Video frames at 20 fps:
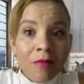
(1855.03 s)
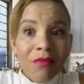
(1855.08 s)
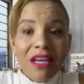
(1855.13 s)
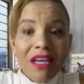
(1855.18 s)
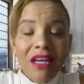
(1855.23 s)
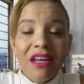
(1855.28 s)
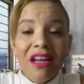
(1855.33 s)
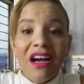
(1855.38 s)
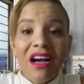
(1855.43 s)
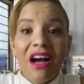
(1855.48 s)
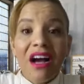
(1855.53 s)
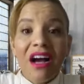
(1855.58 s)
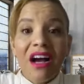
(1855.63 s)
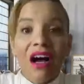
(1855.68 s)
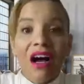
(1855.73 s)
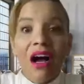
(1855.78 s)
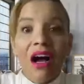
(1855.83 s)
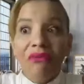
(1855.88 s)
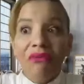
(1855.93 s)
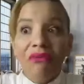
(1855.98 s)
in
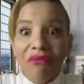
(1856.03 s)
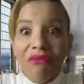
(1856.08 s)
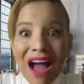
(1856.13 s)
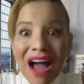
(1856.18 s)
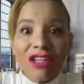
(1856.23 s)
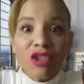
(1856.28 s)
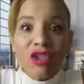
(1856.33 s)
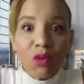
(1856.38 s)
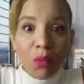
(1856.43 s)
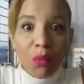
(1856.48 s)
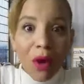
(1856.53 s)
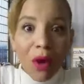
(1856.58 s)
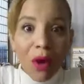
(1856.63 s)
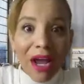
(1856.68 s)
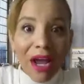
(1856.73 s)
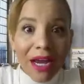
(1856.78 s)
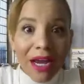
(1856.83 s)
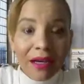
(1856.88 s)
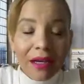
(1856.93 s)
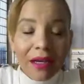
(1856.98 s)
a fast
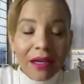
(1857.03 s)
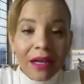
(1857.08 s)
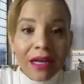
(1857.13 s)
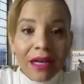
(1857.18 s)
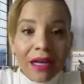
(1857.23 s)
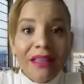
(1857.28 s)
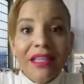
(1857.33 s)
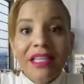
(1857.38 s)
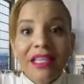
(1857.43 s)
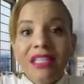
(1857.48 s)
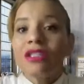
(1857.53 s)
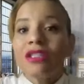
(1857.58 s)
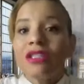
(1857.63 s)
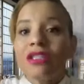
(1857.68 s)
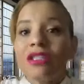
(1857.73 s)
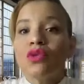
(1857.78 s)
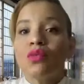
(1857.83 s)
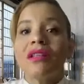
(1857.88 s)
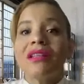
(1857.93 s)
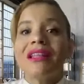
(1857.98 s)
way, this
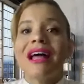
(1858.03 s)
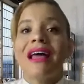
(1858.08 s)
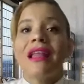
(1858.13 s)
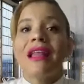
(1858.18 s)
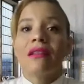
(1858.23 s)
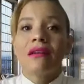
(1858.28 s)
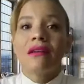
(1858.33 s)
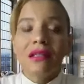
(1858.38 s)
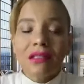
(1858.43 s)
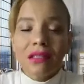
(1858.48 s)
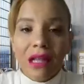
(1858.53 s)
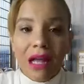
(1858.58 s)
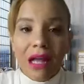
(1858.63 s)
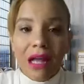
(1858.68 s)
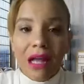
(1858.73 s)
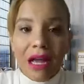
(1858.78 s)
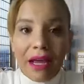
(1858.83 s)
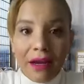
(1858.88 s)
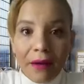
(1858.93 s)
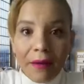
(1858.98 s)
is what that looks
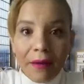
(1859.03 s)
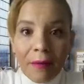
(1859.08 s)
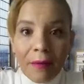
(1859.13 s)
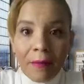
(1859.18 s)
like.